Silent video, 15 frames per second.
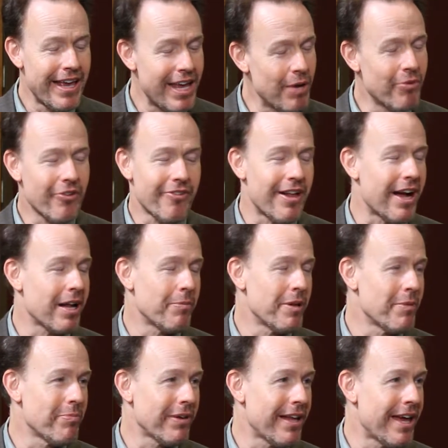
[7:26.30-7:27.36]
It was not going to be
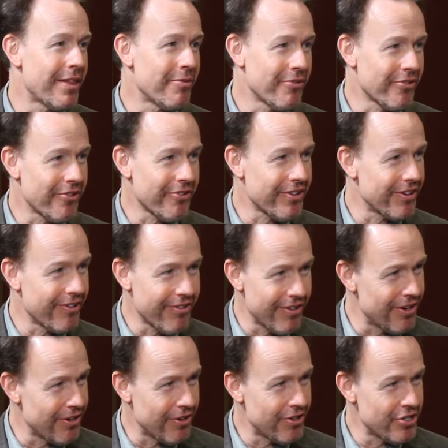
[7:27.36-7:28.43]
a plan that was just going to
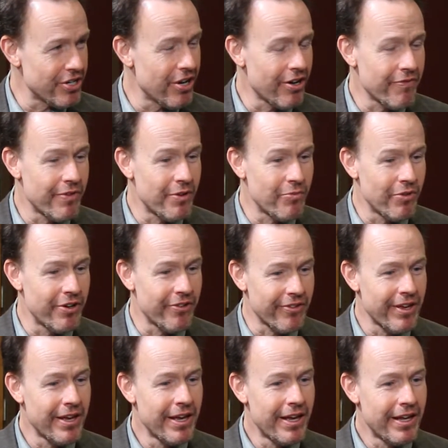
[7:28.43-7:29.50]
sit on a shelf. It was
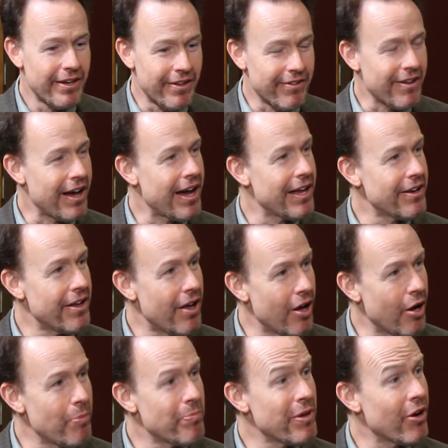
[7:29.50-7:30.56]
designed to
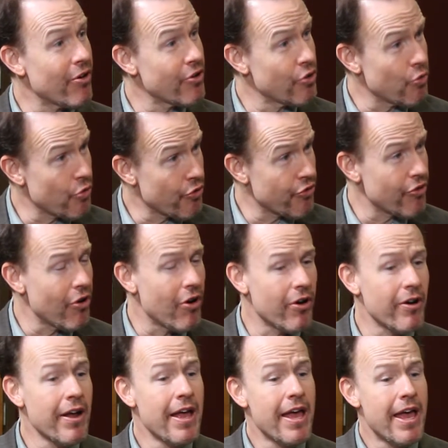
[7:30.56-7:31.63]
help be our North
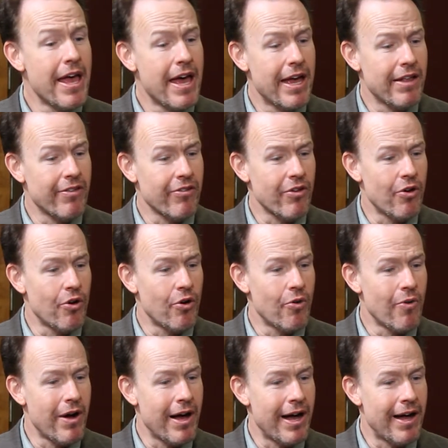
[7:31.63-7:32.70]
Star. And
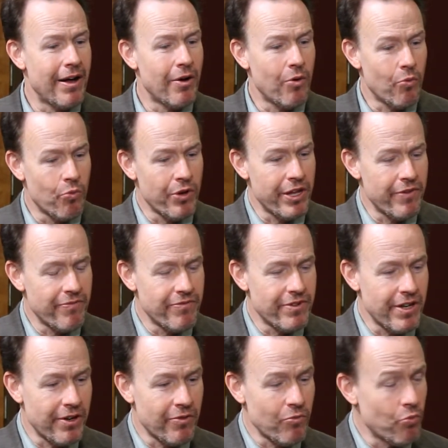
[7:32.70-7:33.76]
so we've
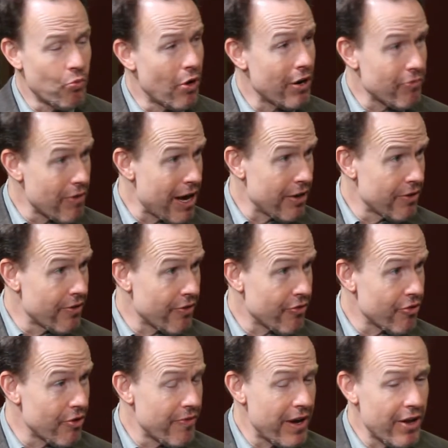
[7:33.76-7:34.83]
done one round of the
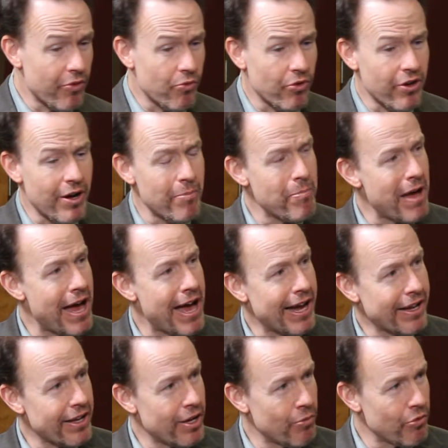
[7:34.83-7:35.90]
surveys. We'll come
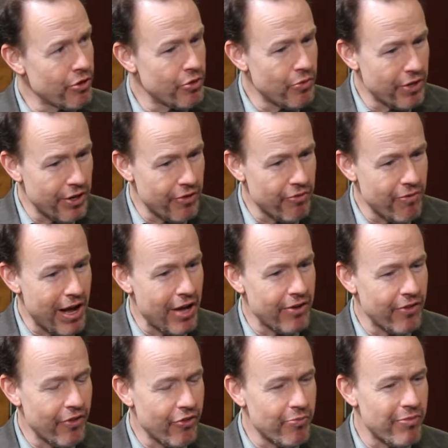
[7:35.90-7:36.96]
back and we'll do another round
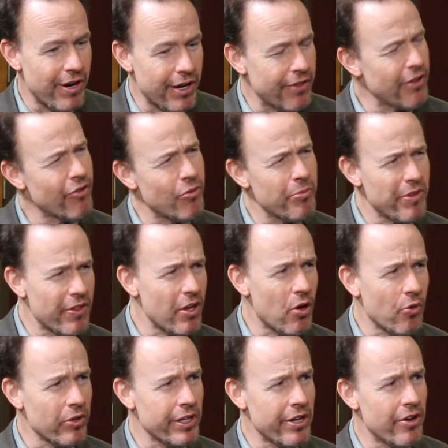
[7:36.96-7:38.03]
in the spring. This will be the
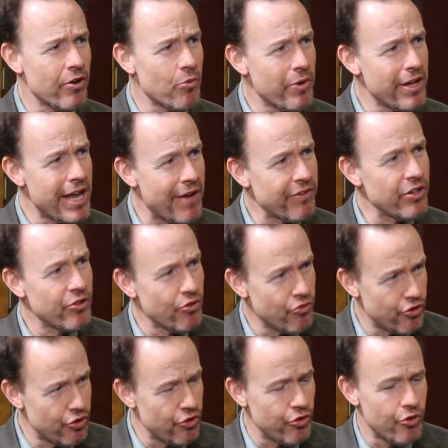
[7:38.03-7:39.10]
only year we have to do
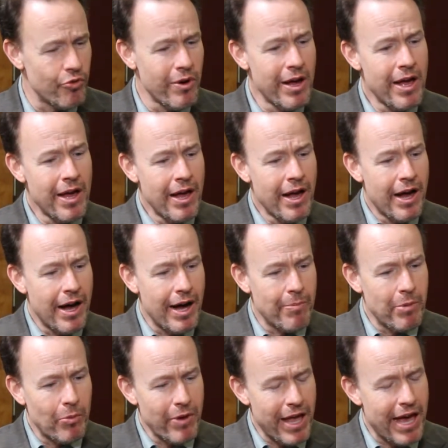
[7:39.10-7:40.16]
two,
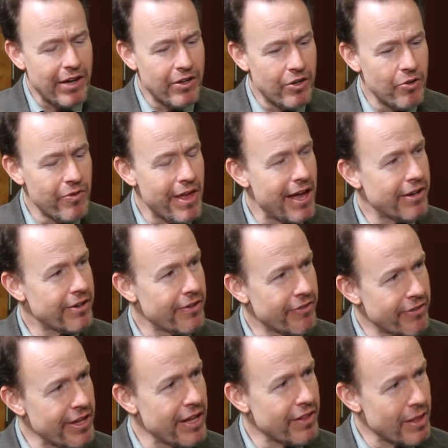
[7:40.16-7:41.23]
but we had to do that to
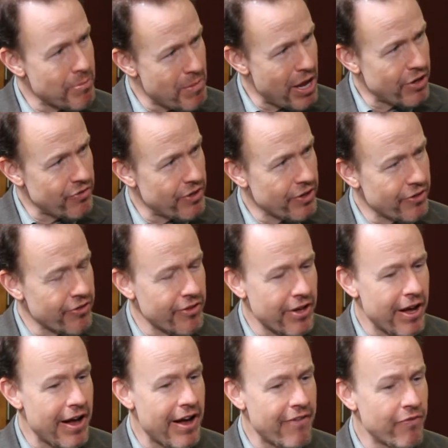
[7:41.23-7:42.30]
set the metrics
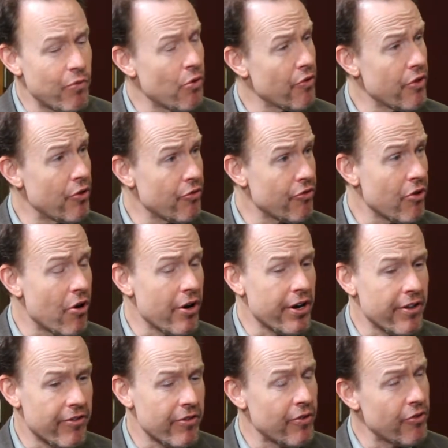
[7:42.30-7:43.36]
for those
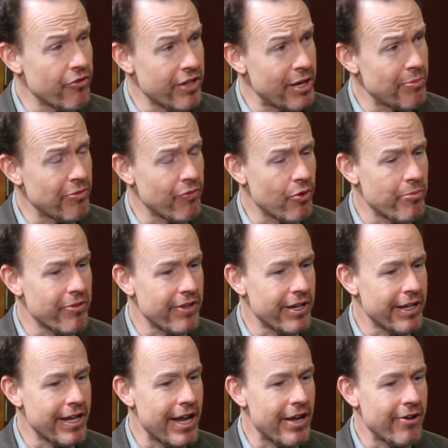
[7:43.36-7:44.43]
targets and those key performance
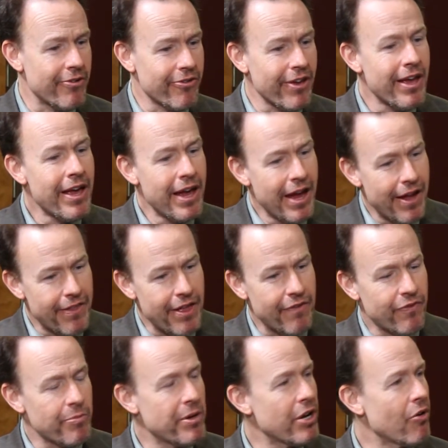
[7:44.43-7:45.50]
indicators. And then
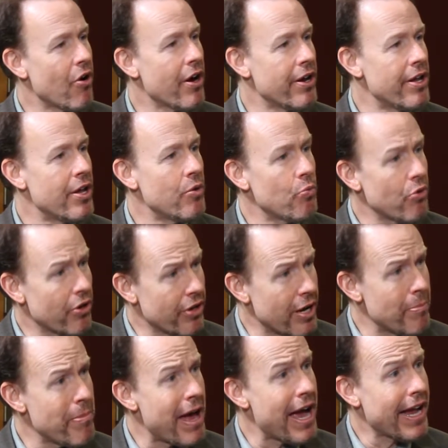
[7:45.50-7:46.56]
from here on in, we'll
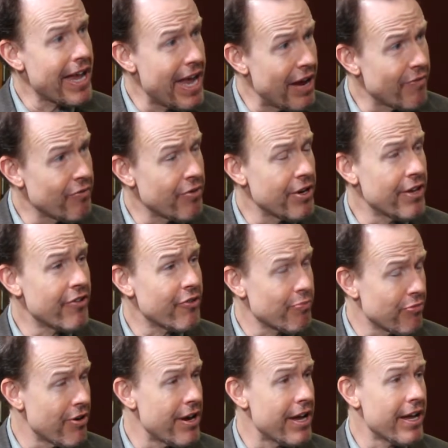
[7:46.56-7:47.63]
come back every
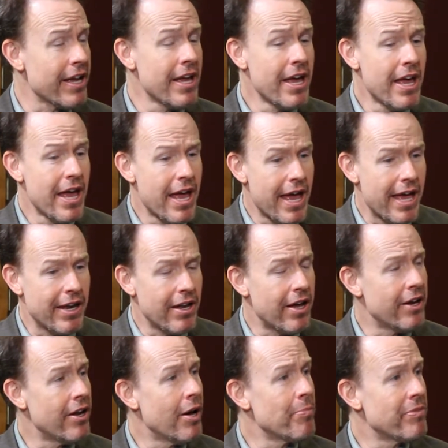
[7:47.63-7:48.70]
spring and
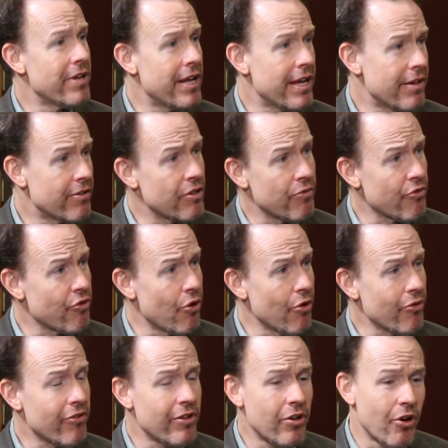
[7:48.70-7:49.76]
update the
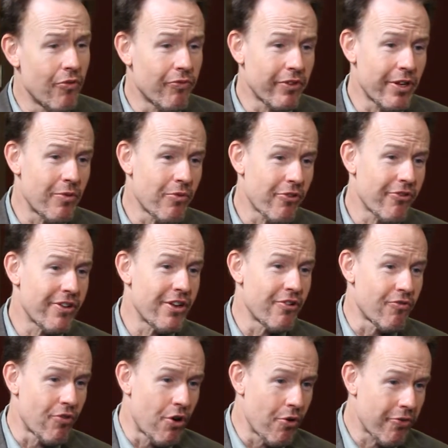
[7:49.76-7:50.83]
results, and hopefully we'll see
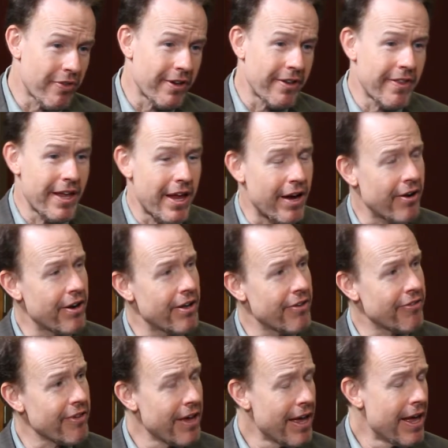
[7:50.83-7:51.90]
growth in the
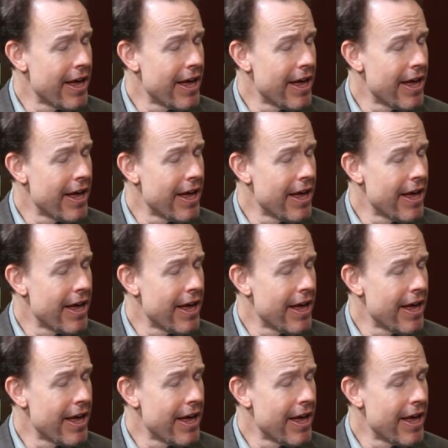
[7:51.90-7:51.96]
areas